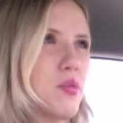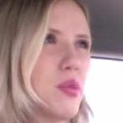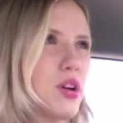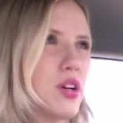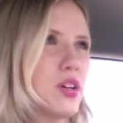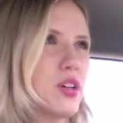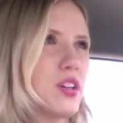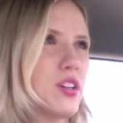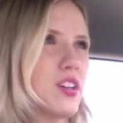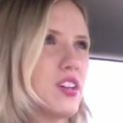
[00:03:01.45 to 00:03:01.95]
my
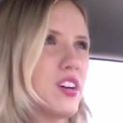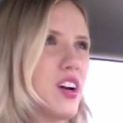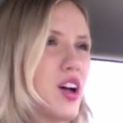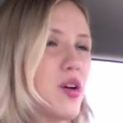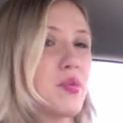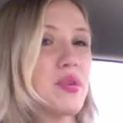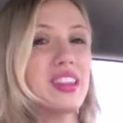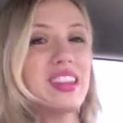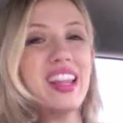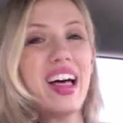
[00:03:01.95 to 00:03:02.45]
car.
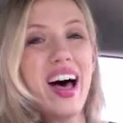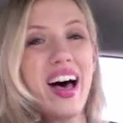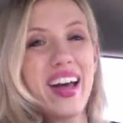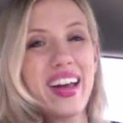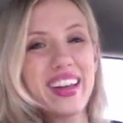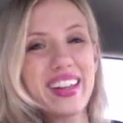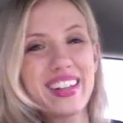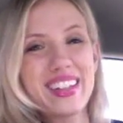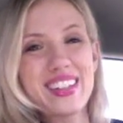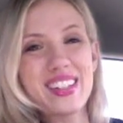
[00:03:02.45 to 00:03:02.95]
I'm in
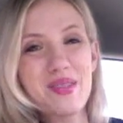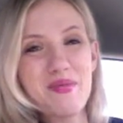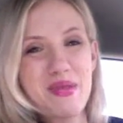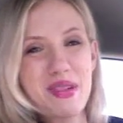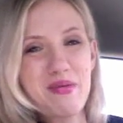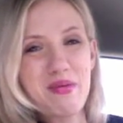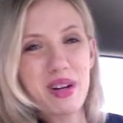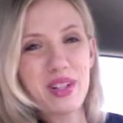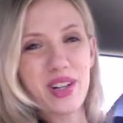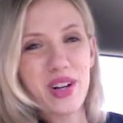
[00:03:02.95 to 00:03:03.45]
line to
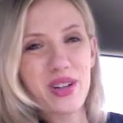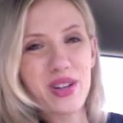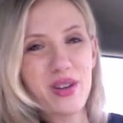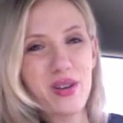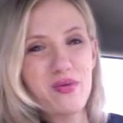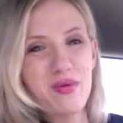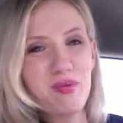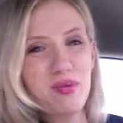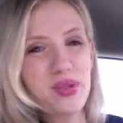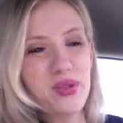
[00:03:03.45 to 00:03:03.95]
pick my daughter
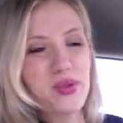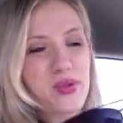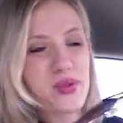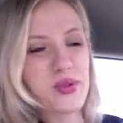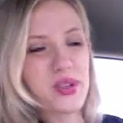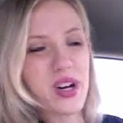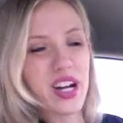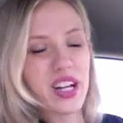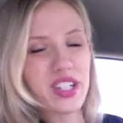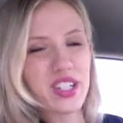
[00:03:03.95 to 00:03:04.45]
up from
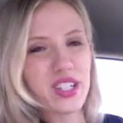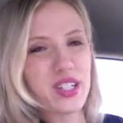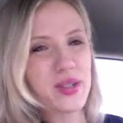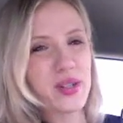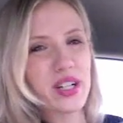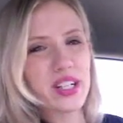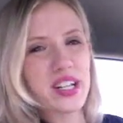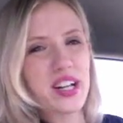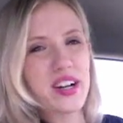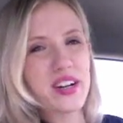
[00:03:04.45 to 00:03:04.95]
school actually
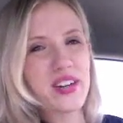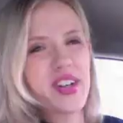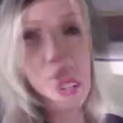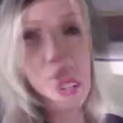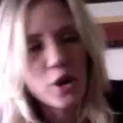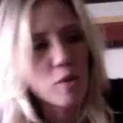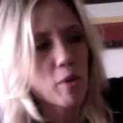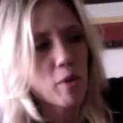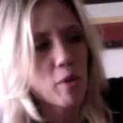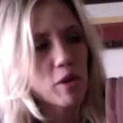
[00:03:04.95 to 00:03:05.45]
right now.
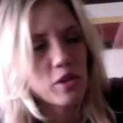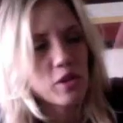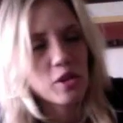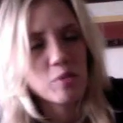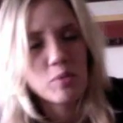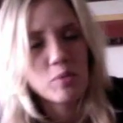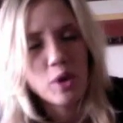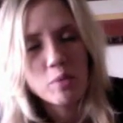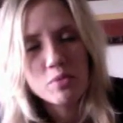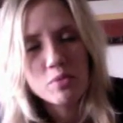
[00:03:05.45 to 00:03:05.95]
about the
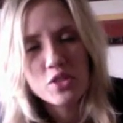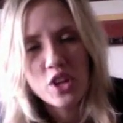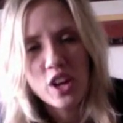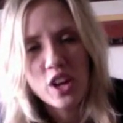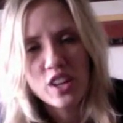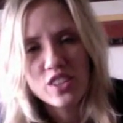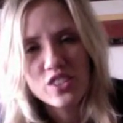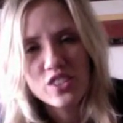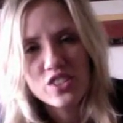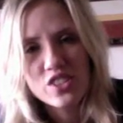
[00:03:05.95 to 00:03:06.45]
abrupt
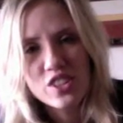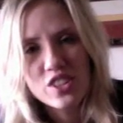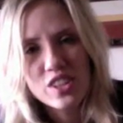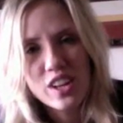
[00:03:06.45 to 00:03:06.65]
change.